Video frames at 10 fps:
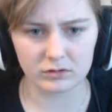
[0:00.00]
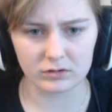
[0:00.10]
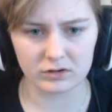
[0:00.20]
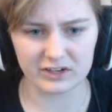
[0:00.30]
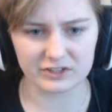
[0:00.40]

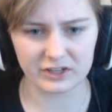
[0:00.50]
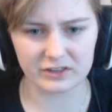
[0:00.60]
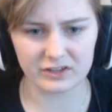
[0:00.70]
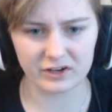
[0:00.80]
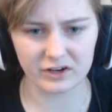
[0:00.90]
Actually, I
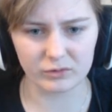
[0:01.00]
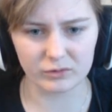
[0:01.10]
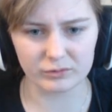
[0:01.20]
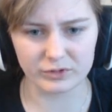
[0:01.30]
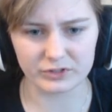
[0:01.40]
think I kind of want
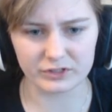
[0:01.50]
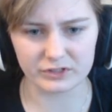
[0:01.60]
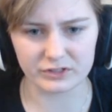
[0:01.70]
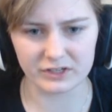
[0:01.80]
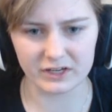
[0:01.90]
the music to
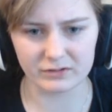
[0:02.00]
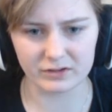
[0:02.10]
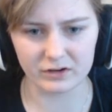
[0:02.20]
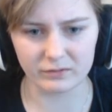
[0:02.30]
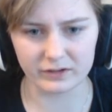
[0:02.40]
just keep
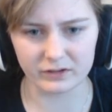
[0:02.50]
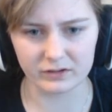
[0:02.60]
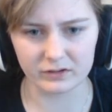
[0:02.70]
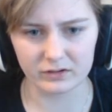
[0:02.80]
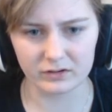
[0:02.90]
going,
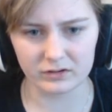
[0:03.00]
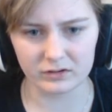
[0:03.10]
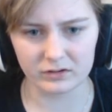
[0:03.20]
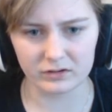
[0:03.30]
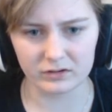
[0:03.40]

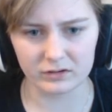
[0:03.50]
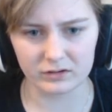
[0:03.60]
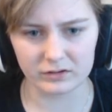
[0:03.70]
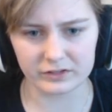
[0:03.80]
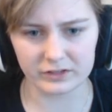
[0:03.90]

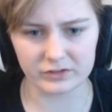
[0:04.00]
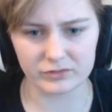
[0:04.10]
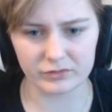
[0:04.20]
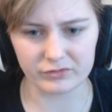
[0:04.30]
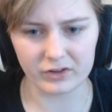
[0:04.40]
because it leaves
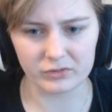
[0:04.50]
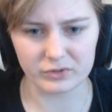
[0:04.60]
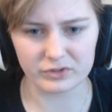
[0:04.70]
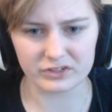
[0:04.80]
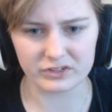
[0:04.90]
room for other
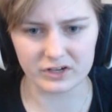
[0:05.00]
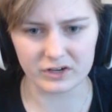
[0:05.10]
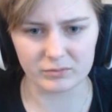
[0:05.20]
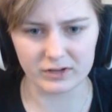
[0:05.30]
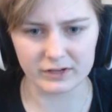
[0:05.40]
music to
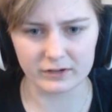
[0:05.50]
start playing.